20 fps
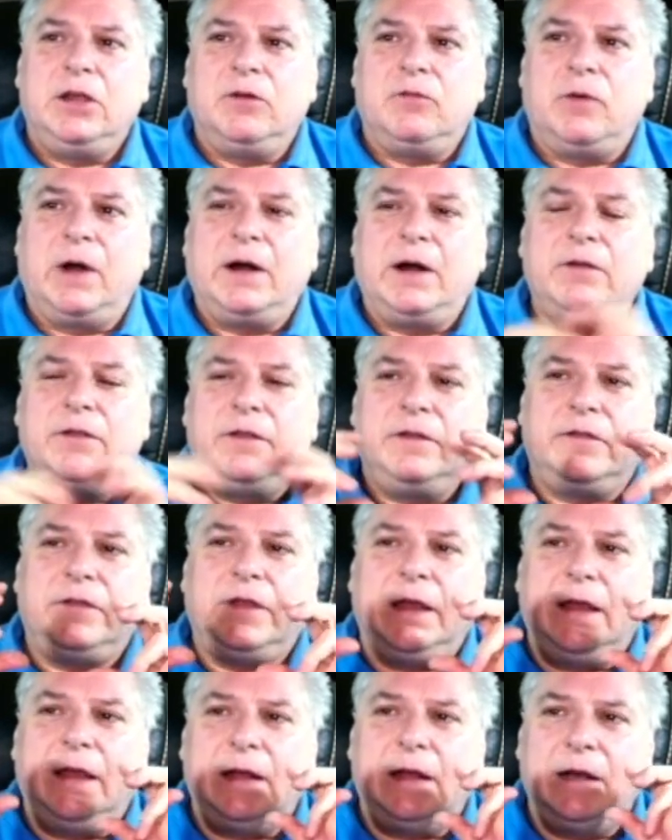Rather than
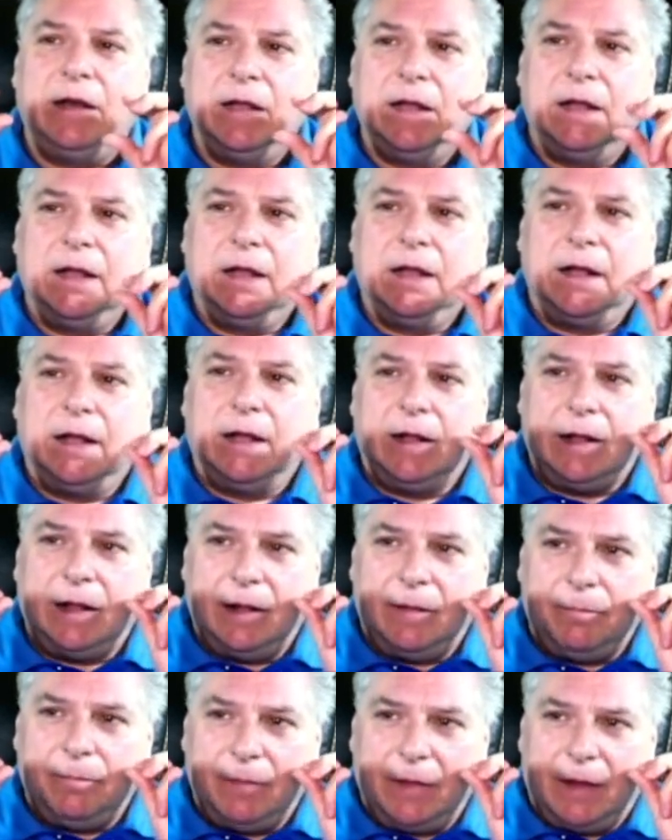saying,
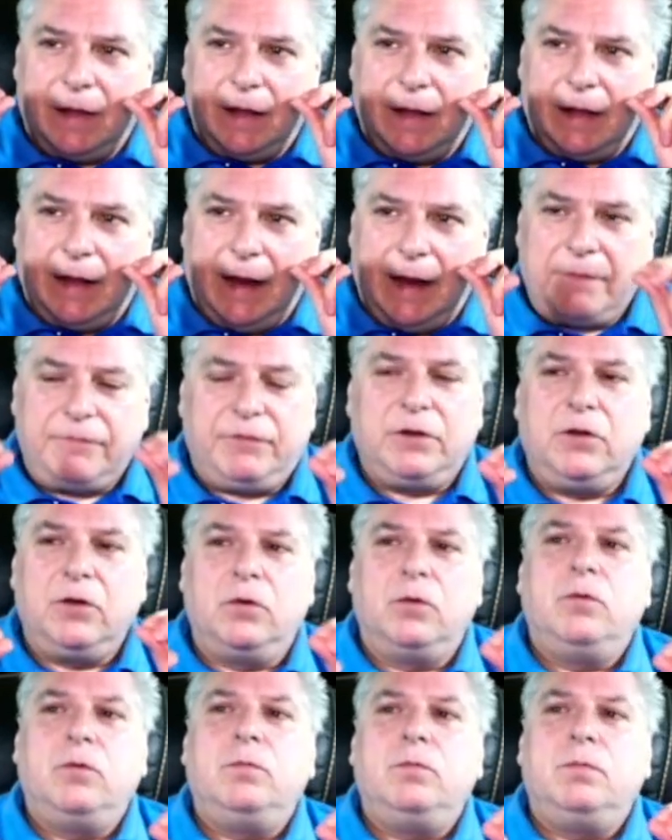I have to
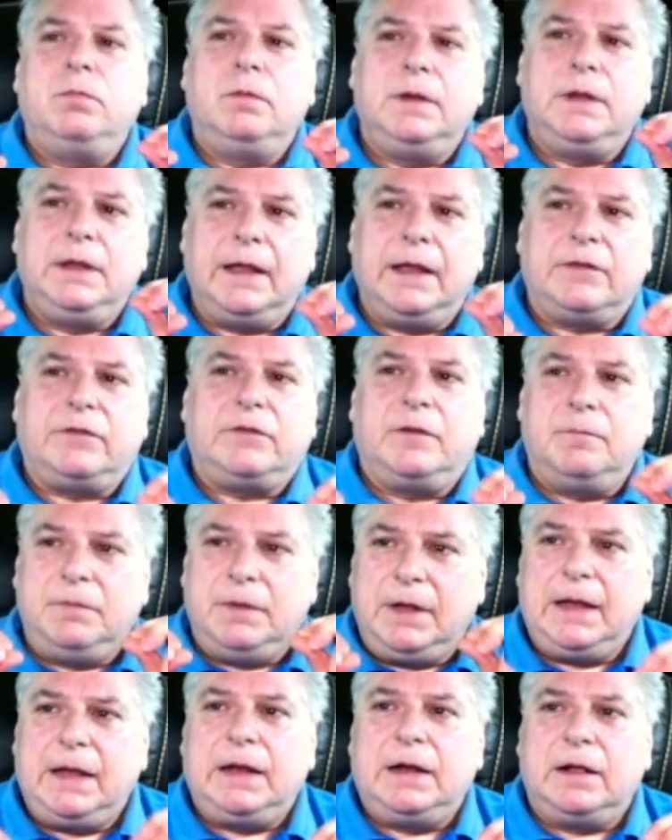go get
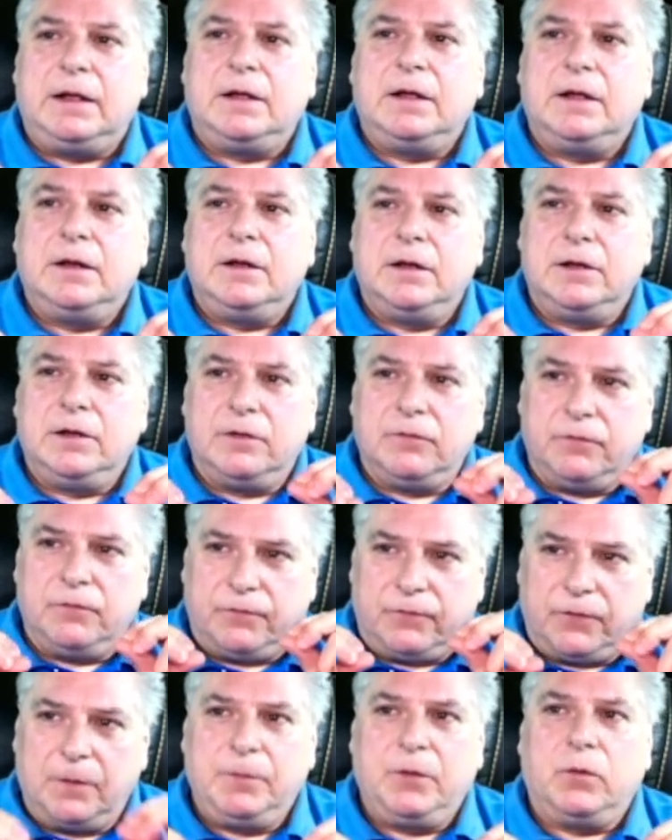some data
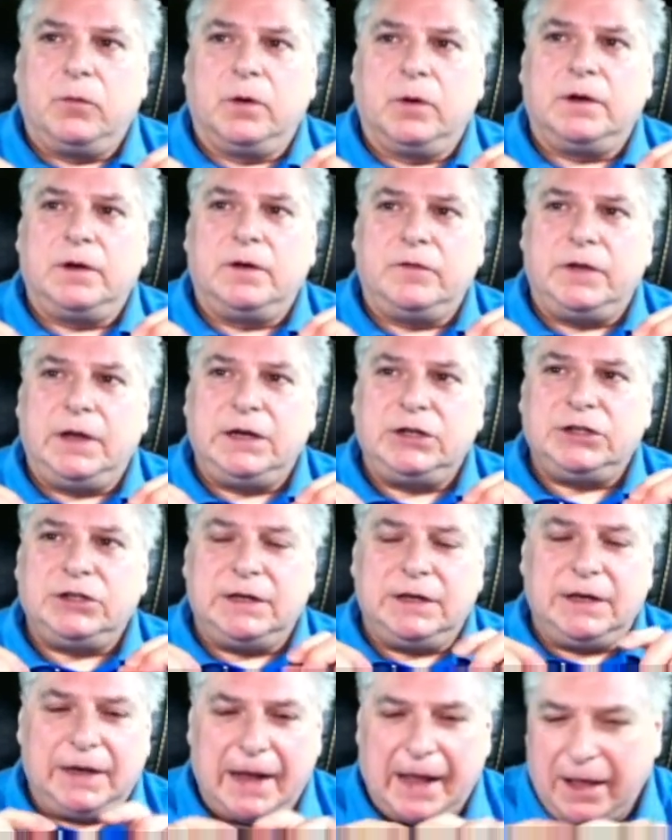from the
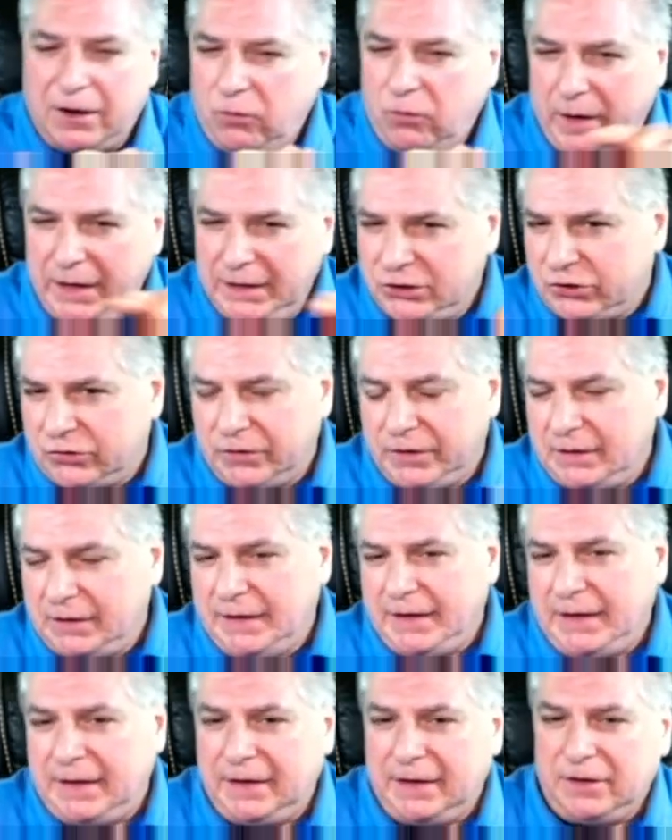organization, and how do I
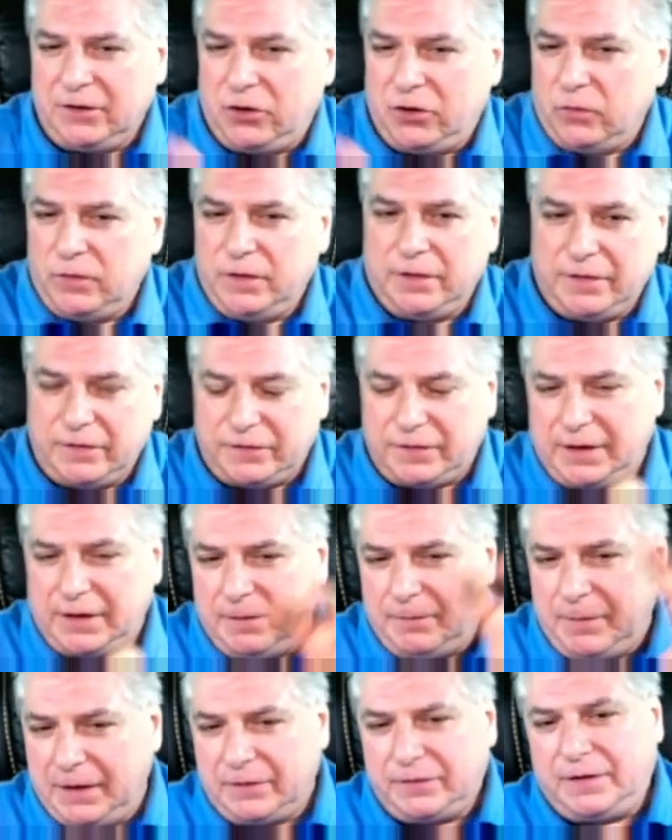drill in and go into this
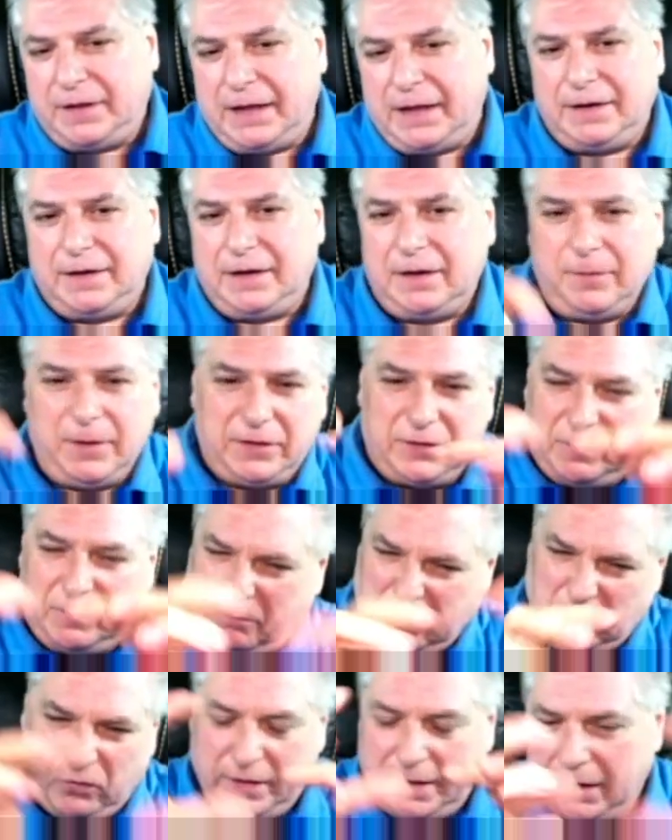database and that database
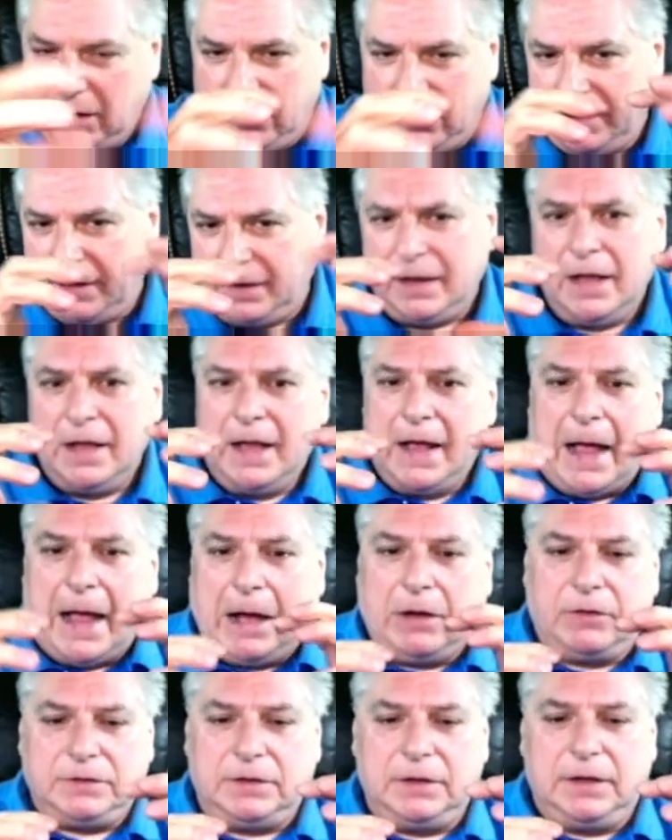and pull that all
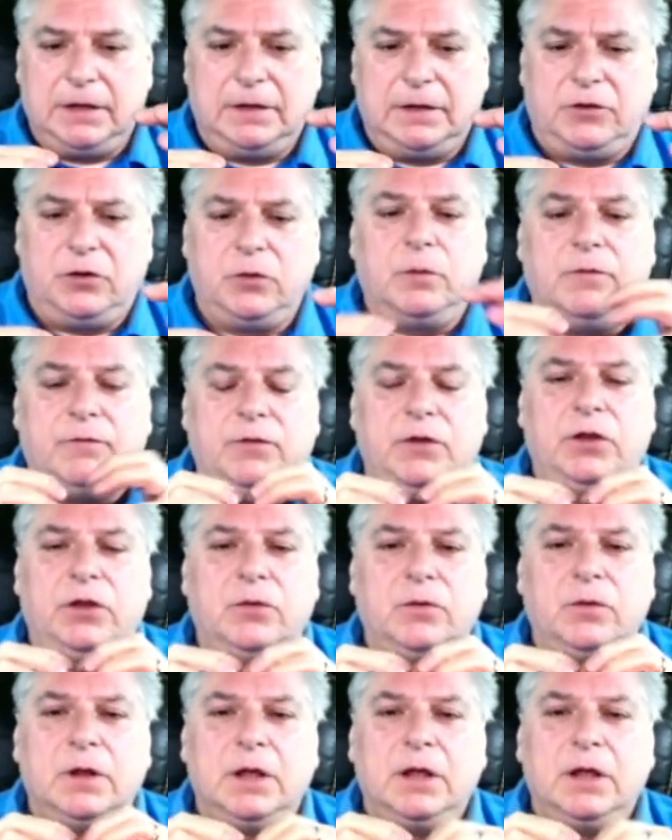out into a view,